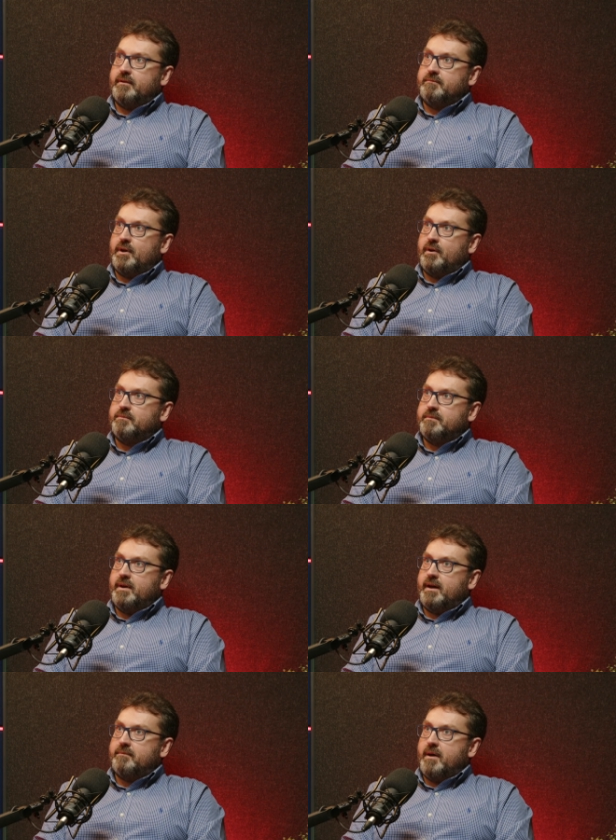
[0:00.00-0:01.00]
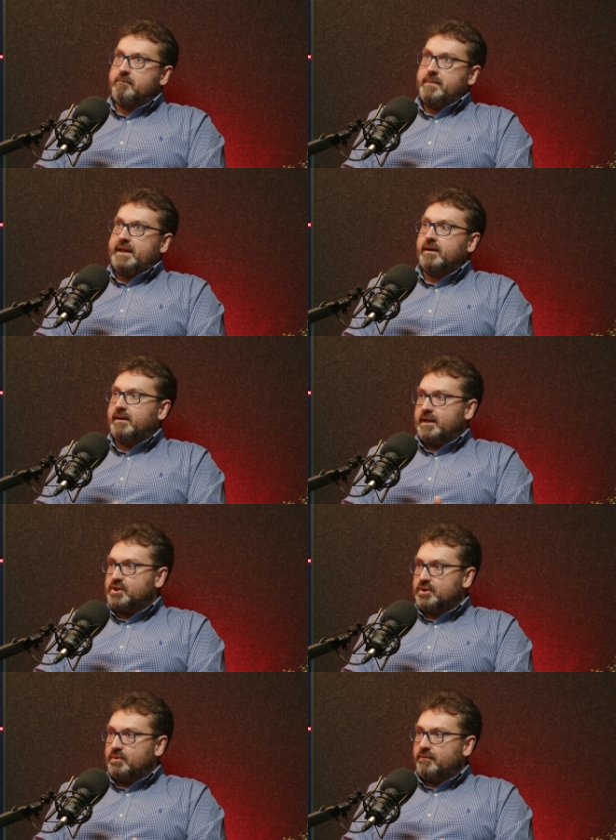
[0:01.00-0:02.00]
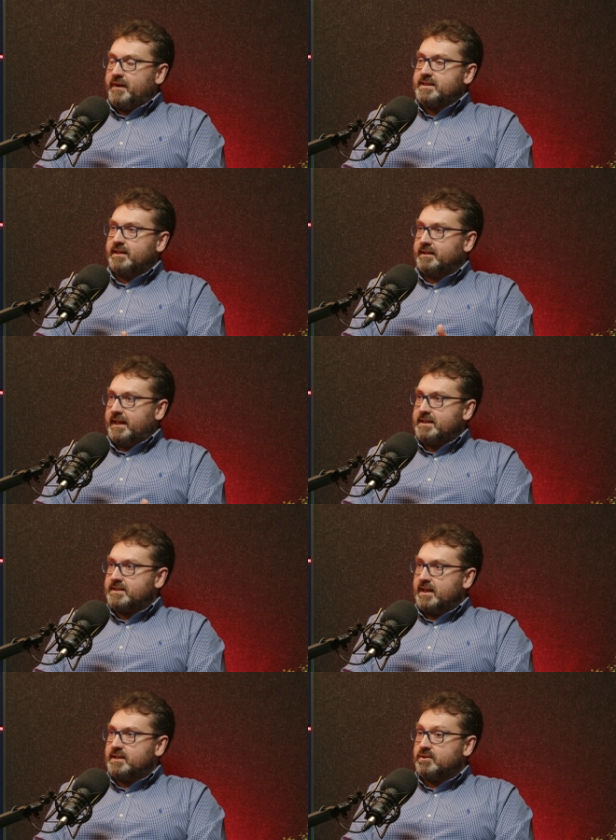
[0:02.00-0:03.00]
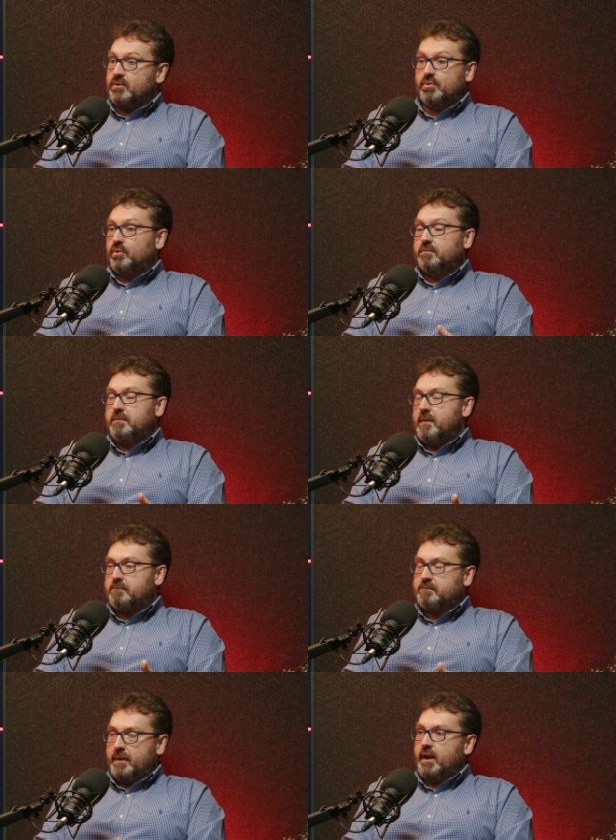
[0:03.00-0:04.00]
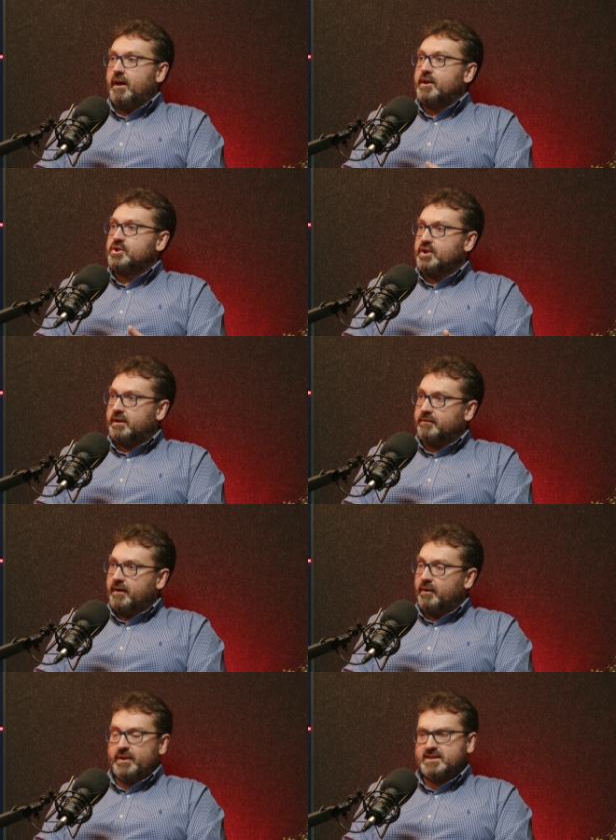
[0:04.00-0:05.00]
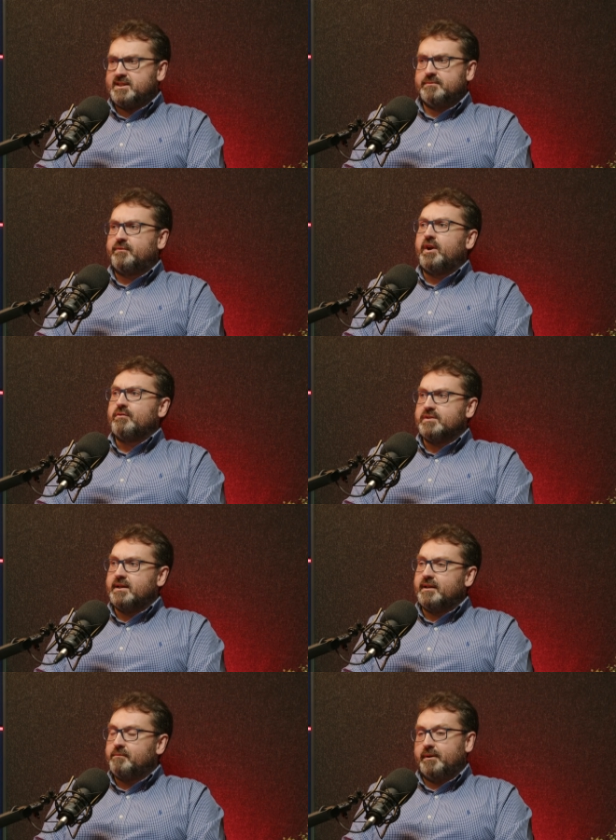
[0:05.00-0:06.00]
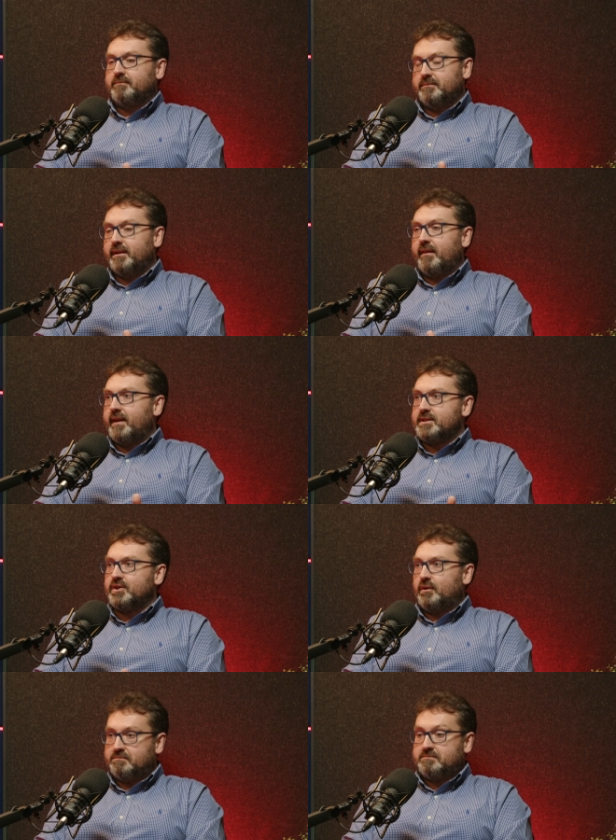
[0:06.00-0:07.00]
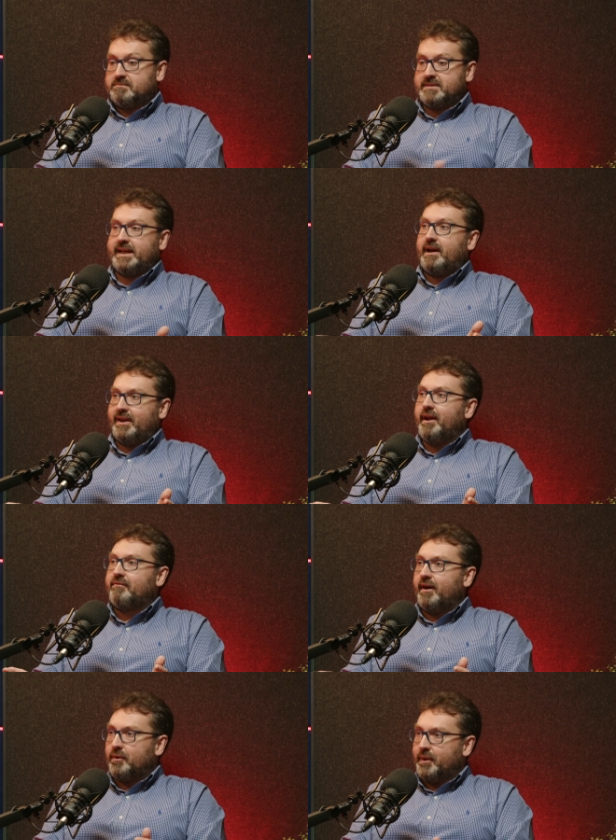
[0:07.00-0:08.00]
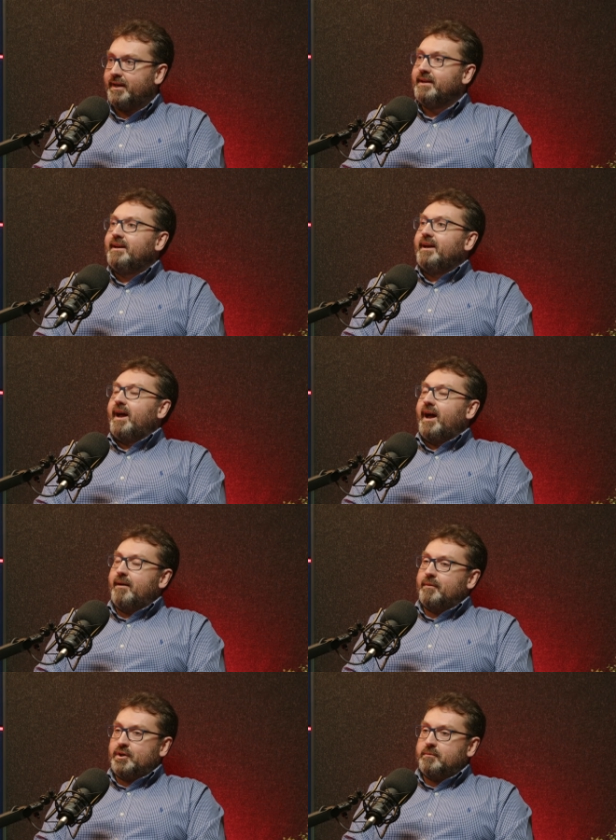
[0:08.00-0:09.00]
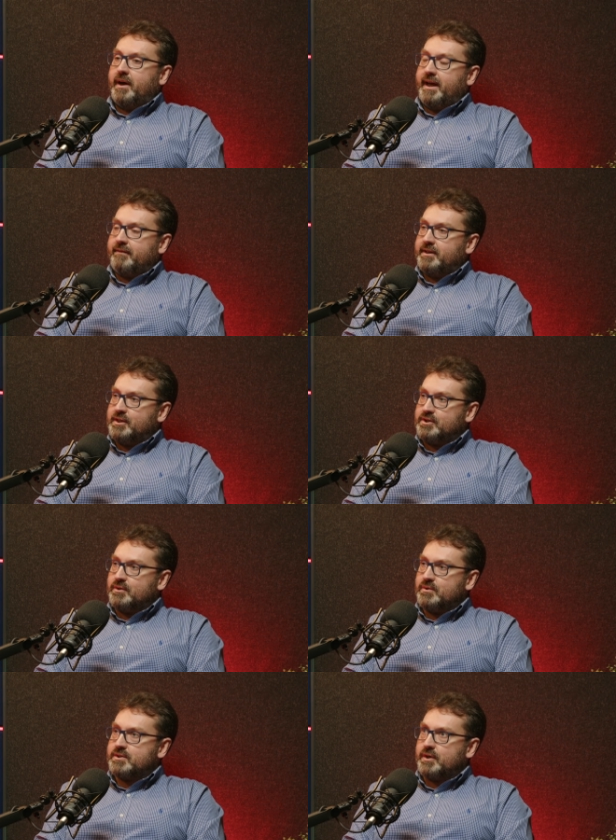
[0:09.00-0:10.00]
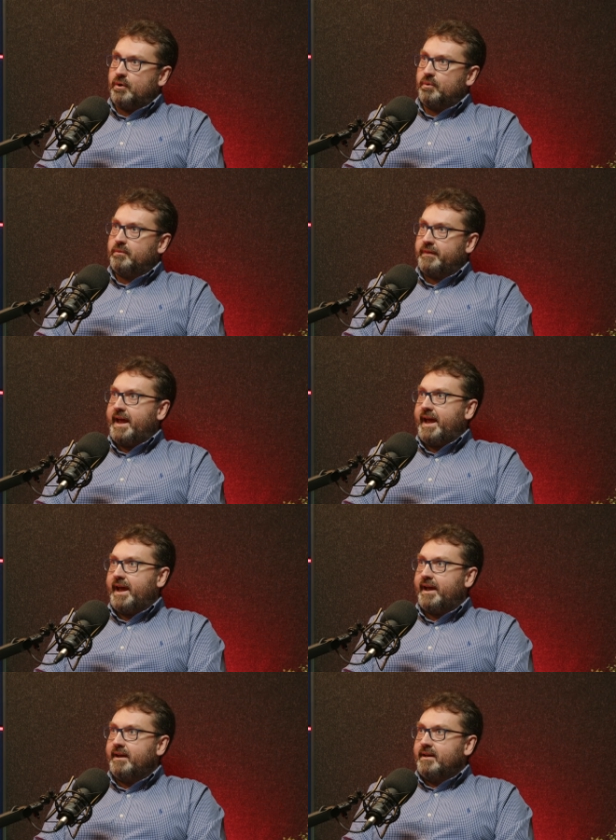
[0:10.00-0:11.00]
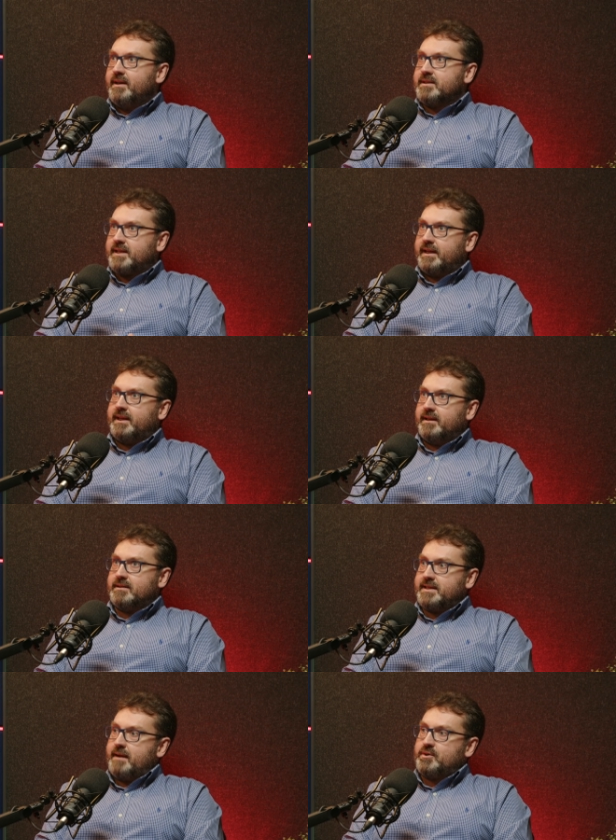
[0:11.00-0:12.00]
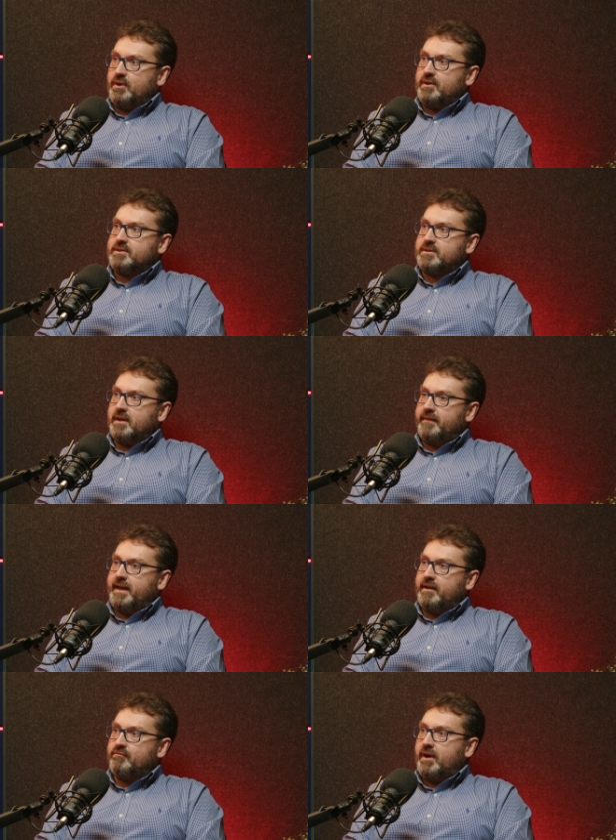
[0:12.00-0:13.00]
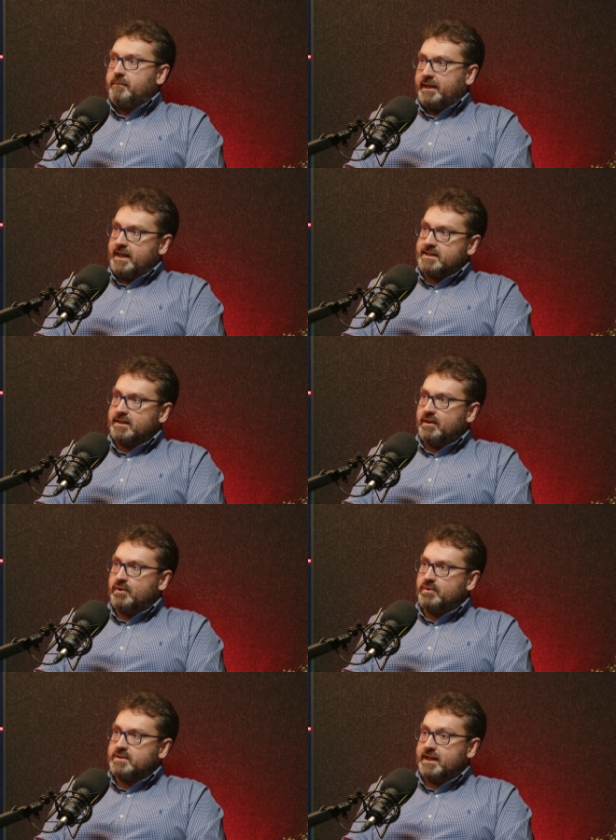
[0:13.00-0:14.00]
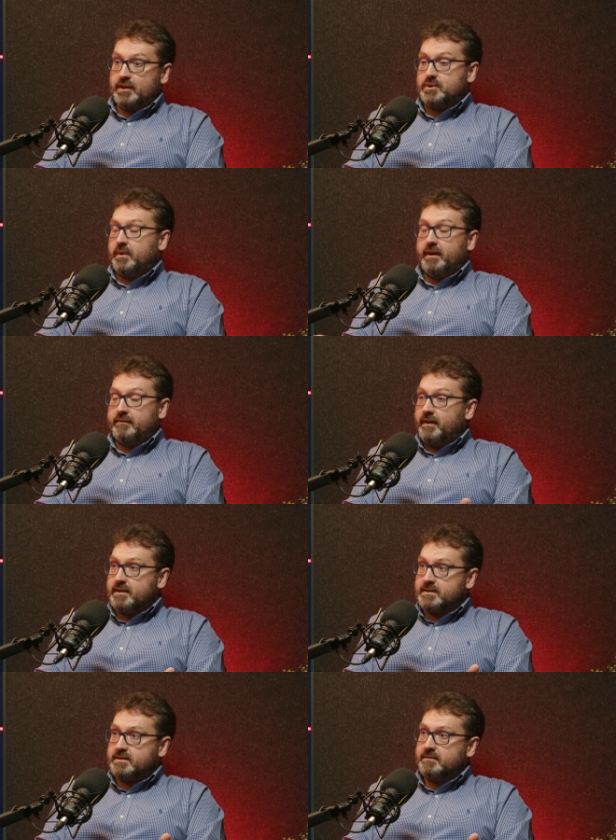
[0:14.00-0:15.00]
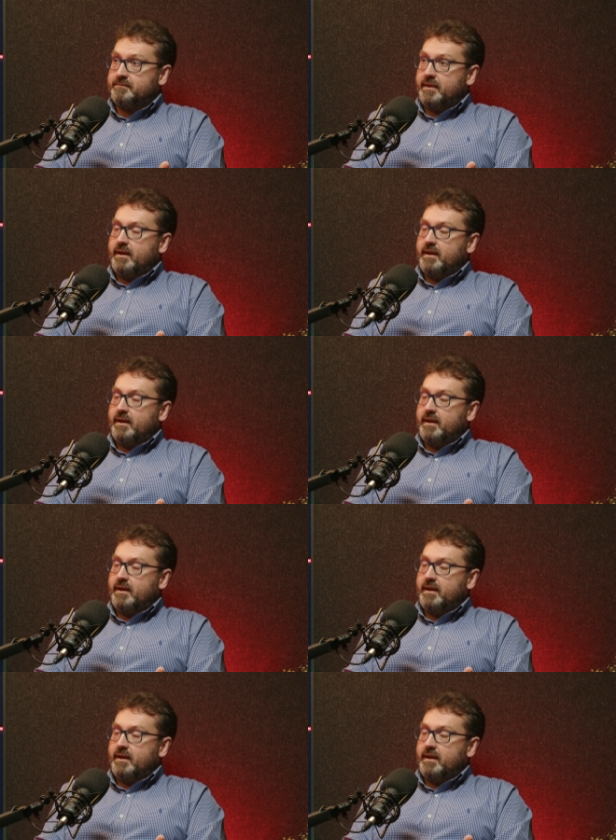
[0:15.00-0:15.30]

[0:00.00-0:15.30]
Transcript: a bigger issue affecting a data center or a large chunk of hardware, the system's very resilient, but nonetheless, take out enough hardware, and you might have an issue. So they're taking snapshots and then replicating those either to another VAST system